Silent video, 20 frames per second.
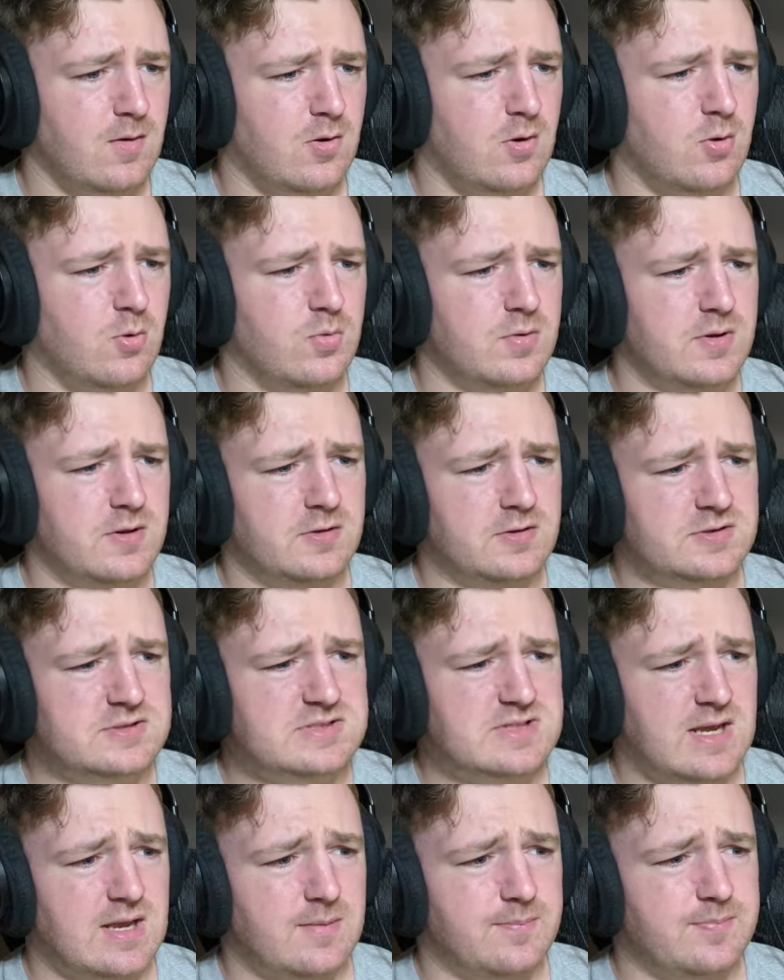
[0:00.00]
Oh, what a little
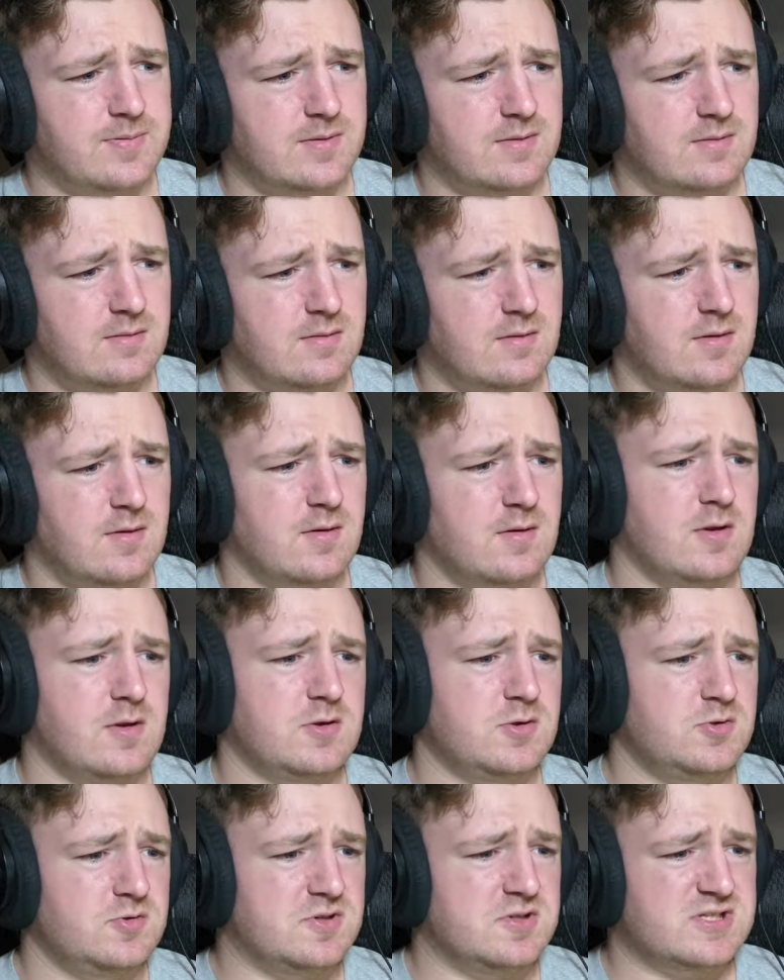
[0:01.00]
step.
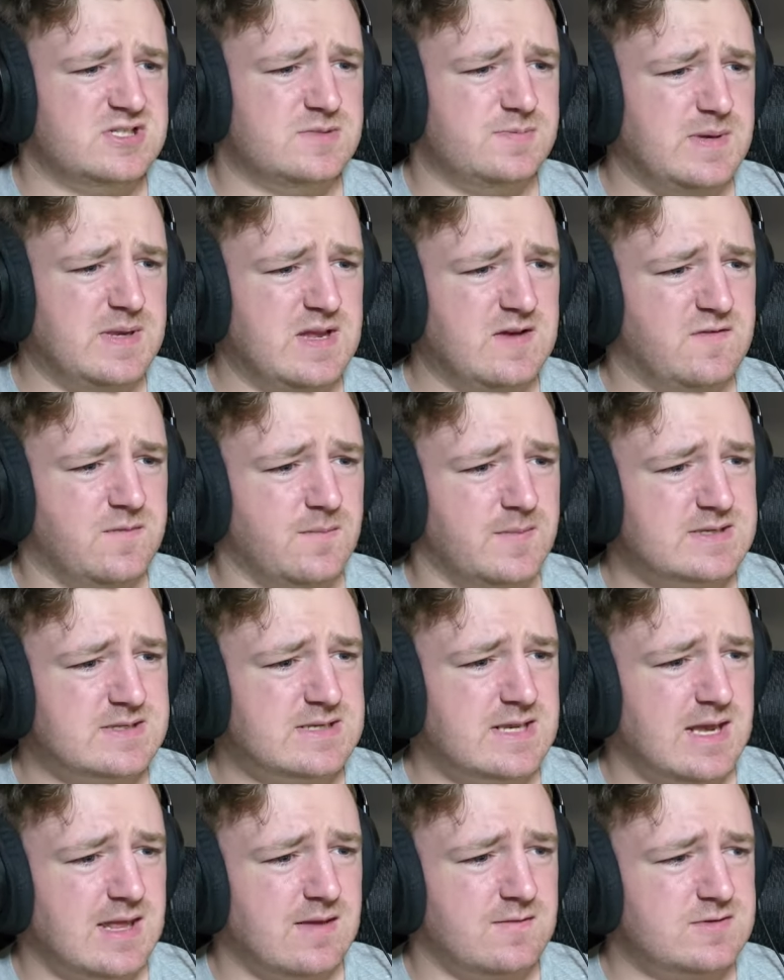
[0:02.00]
Dude, the speed from
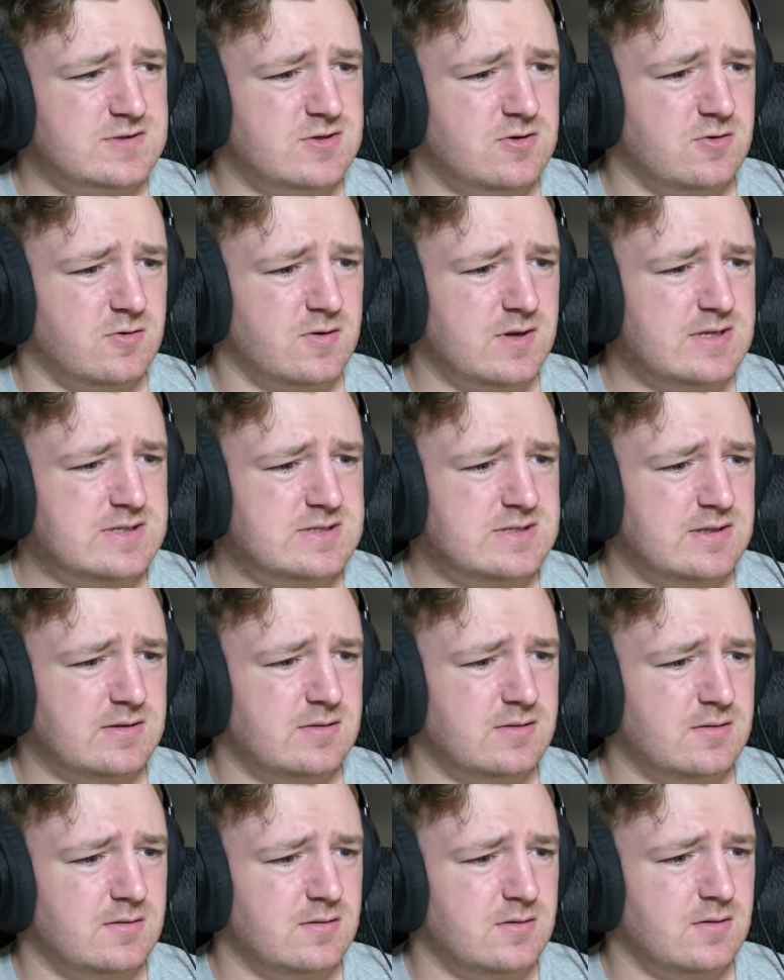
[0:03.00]
this guy, that was crazy.
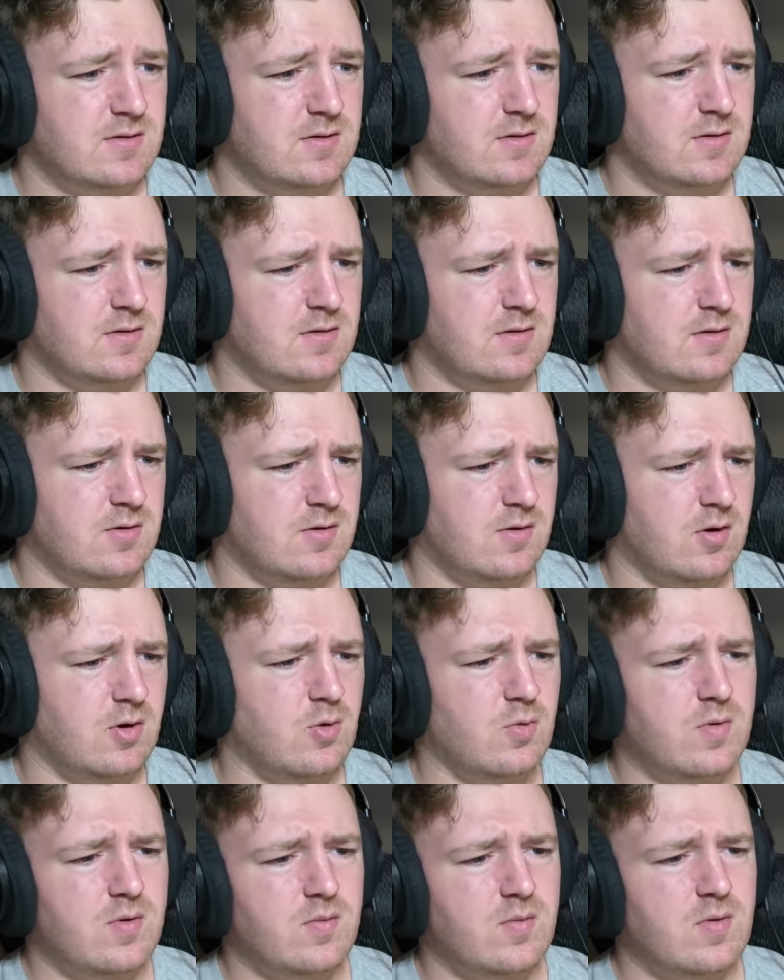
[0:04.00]

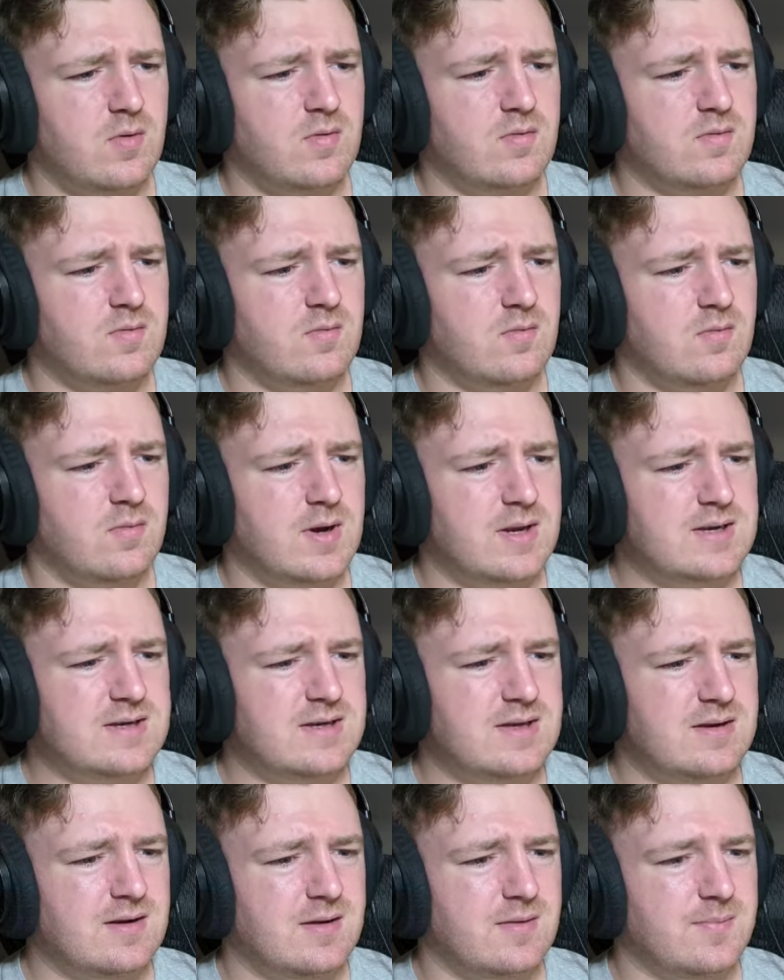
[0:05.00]
Oh, whoa, whoa. Why
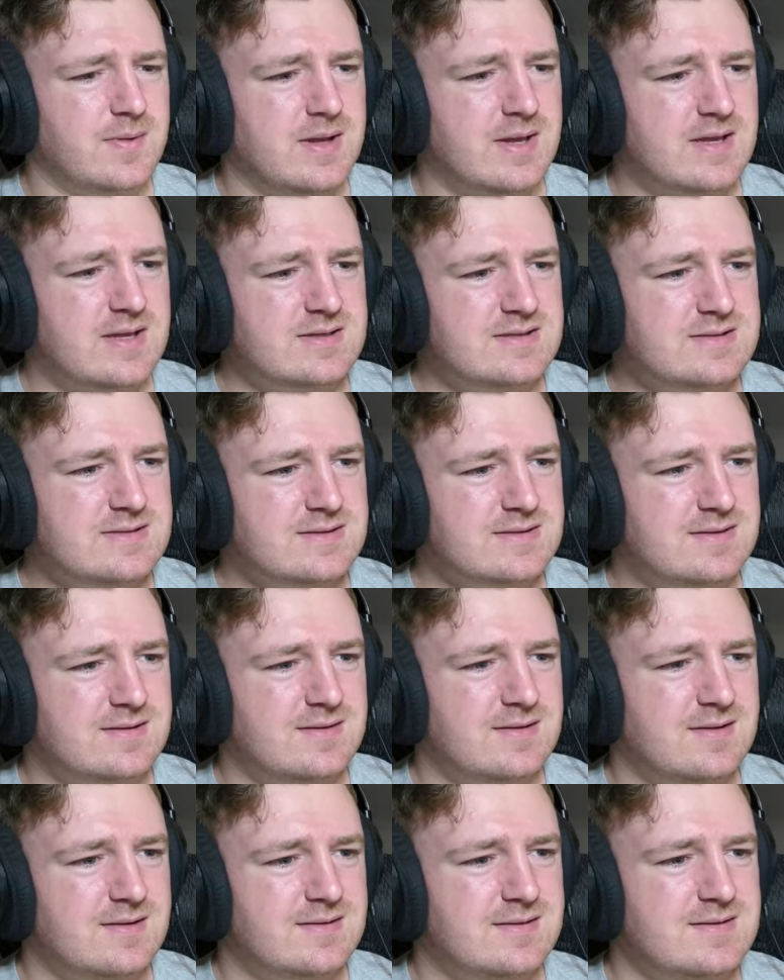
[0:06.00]
did he not pass?
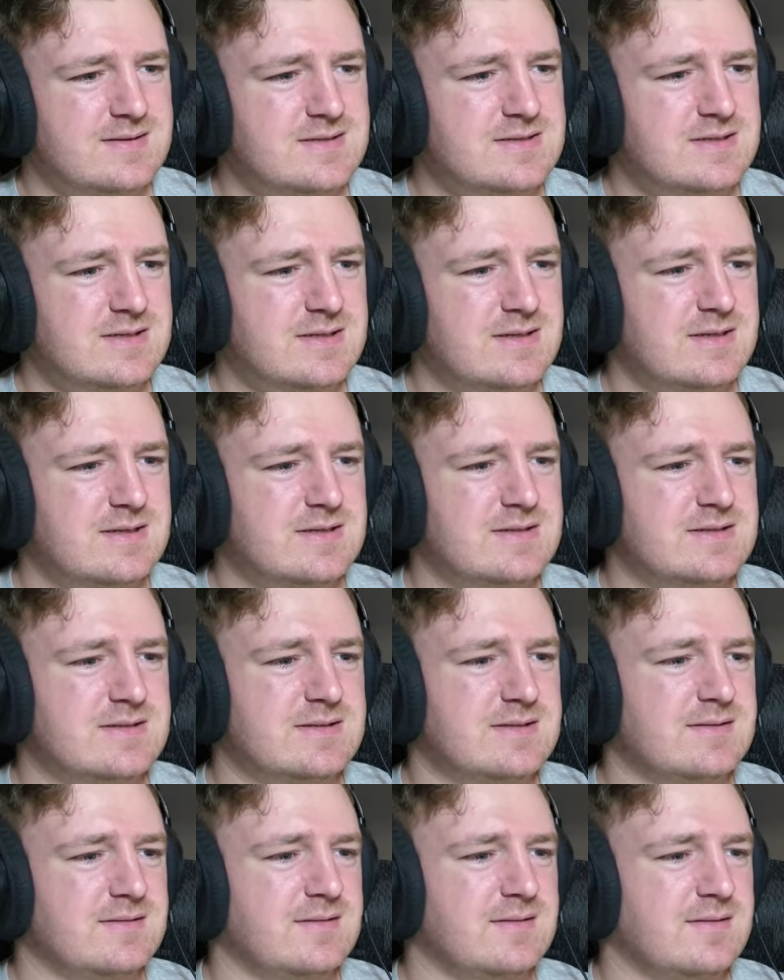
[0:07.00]

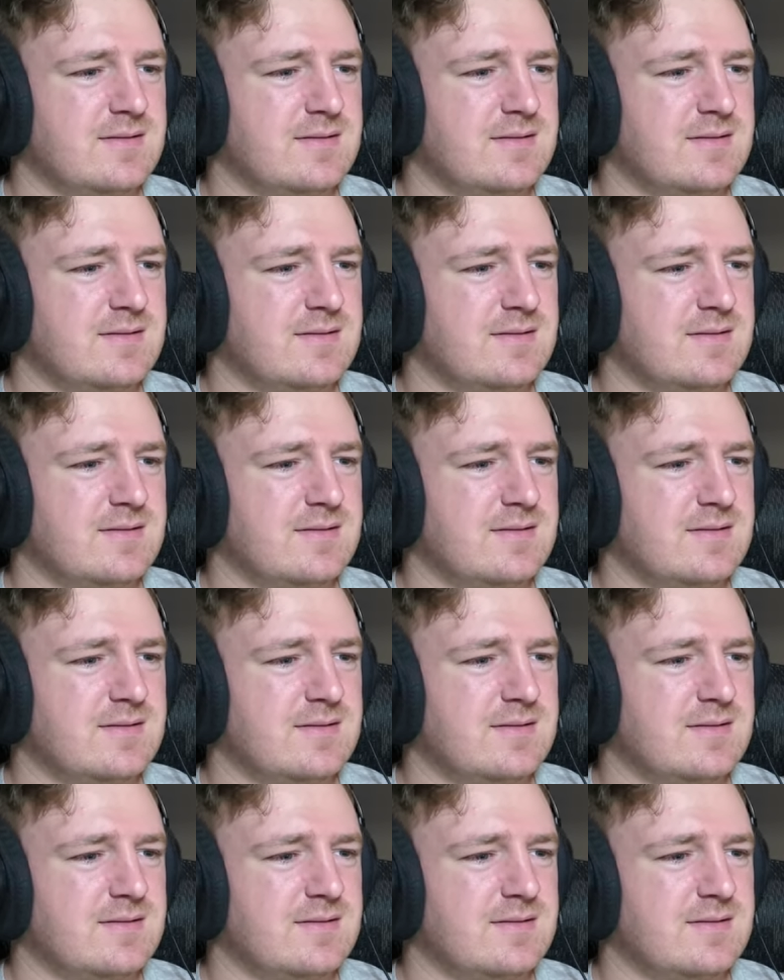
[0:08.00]
Jeez.